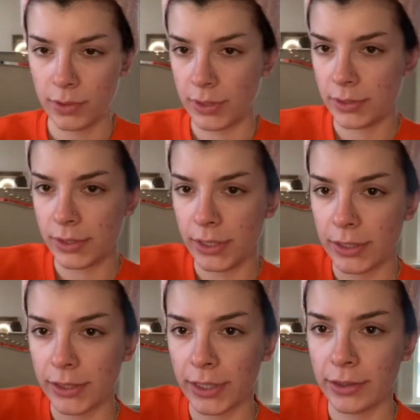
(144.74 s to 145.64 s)
can see
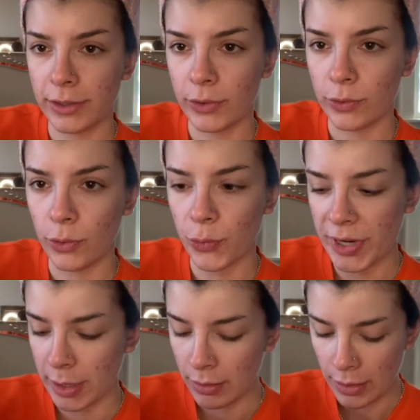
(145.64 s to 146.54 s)
it's like a little
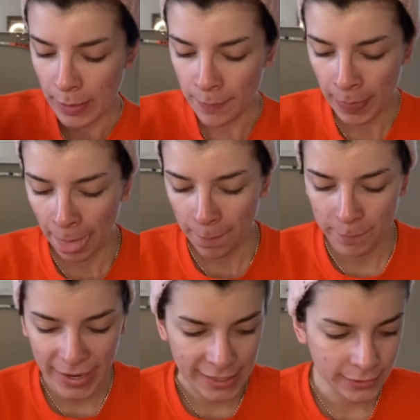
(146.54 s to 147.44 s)
green
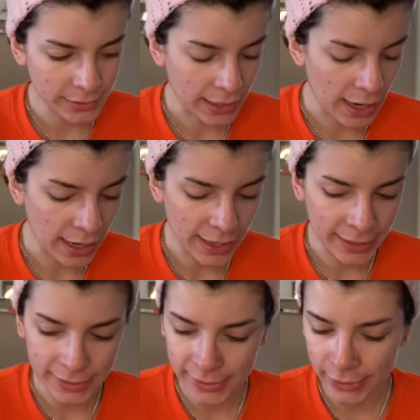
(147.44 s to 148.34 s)
paste guy,
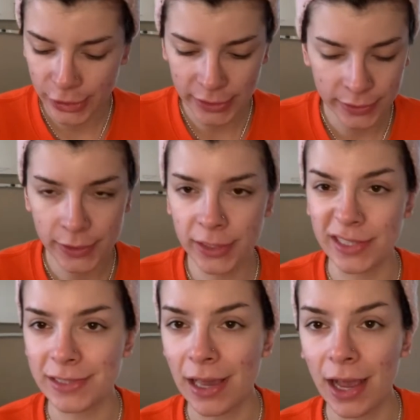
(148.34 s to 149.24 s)
and it suggests on the
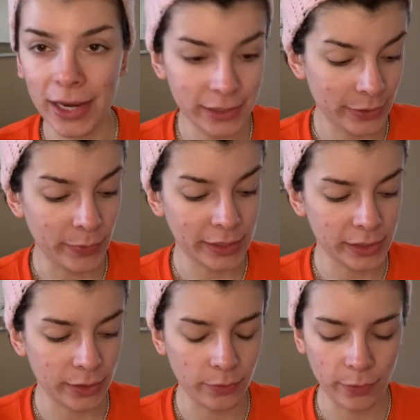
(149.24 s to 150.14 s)
side to mix
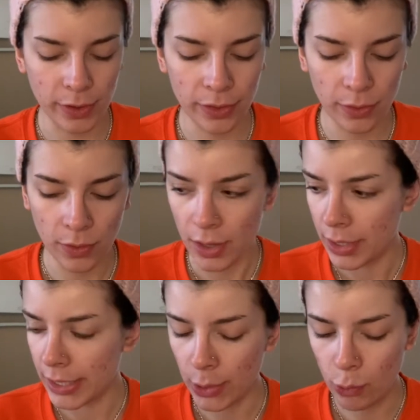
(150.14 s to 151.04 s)
it with
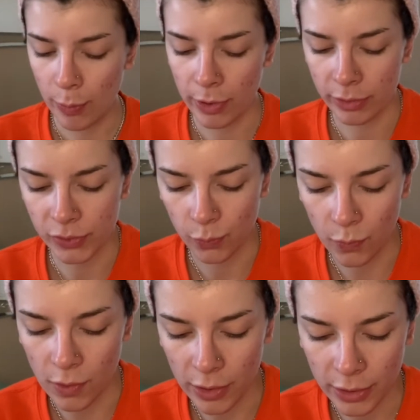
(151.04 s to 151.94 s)
equal parts
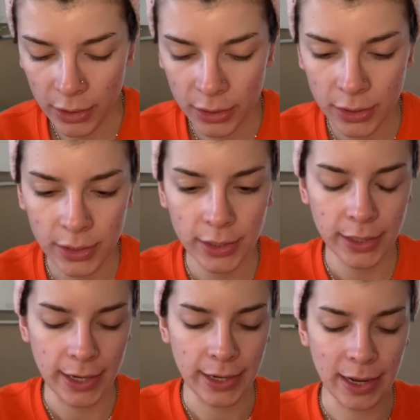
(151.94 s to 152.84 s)
water
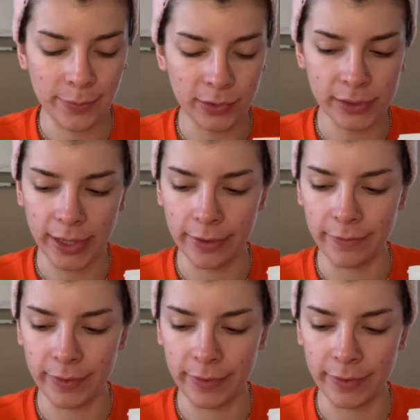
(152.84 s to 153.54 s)
and apple cider